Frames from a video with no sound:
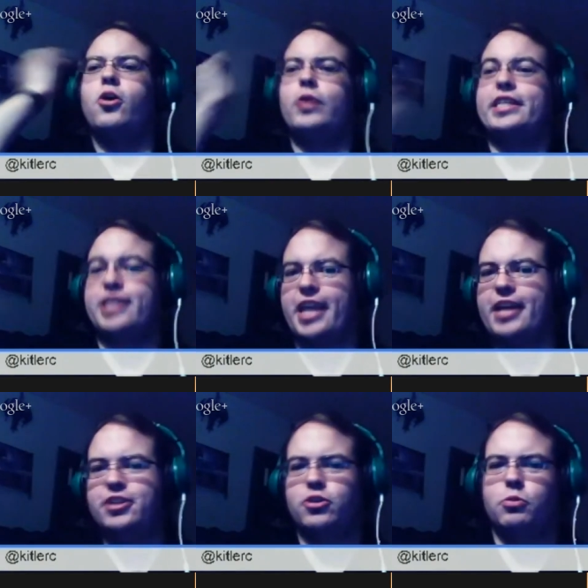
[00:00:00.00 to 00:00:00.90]
it's
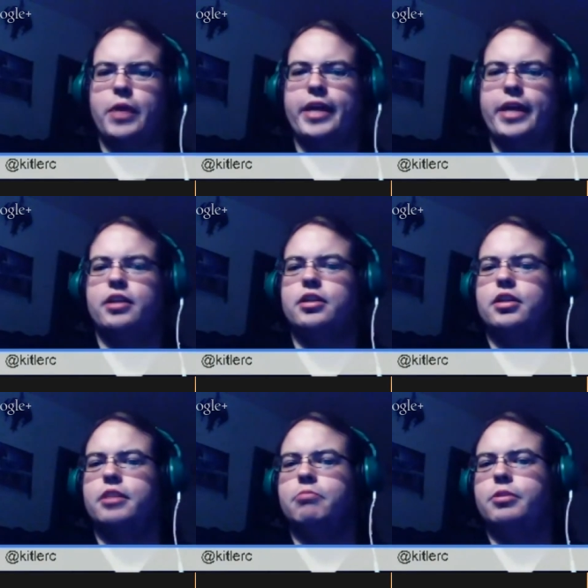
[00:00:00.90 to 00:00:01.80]
canceled. Wait,
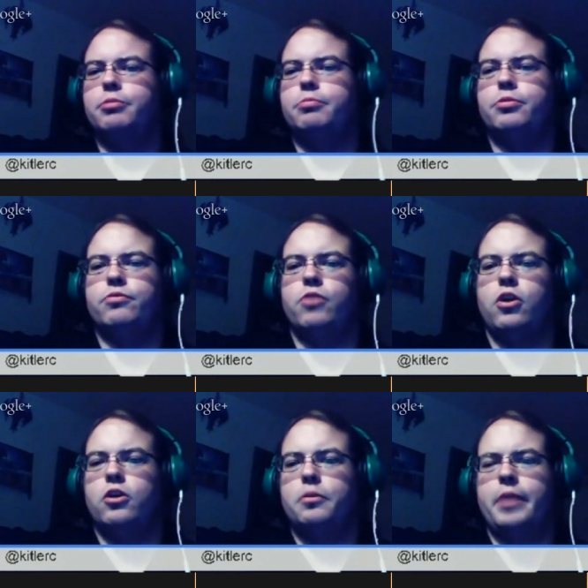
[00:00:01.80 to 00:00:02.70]
we were
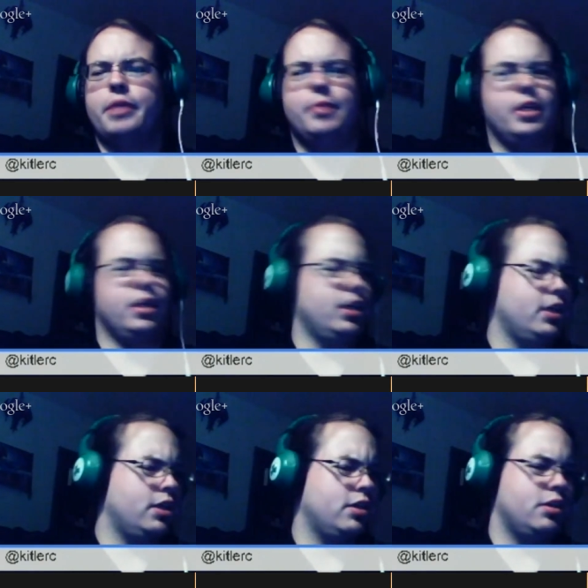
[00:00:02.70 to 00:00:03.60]
wrong, maybe?
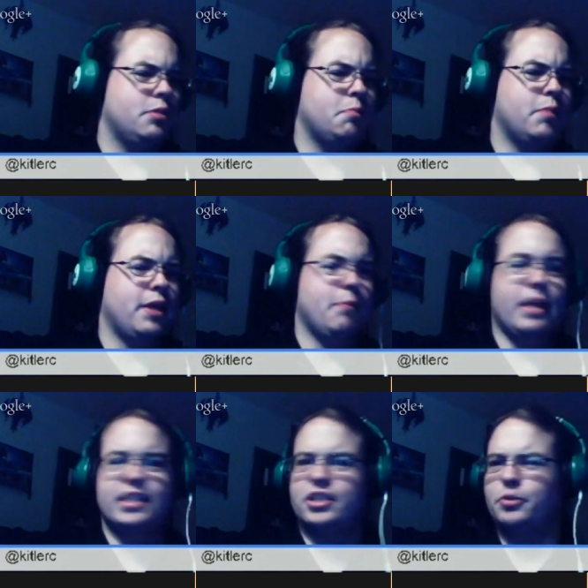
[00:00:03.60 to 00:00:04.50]
But it might
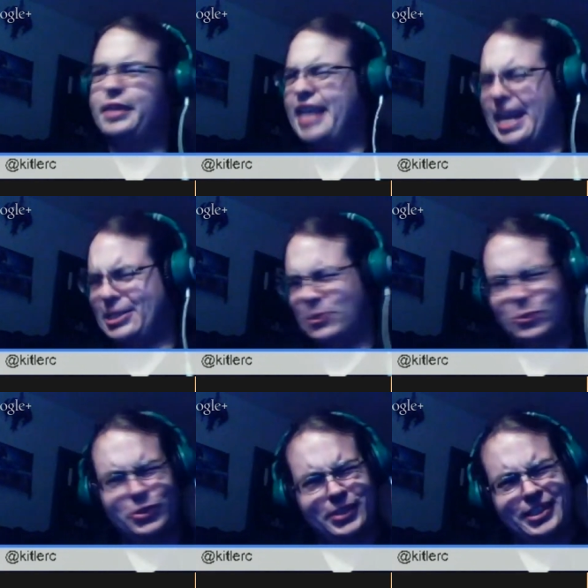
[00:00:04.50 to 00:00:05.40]
still be canceled?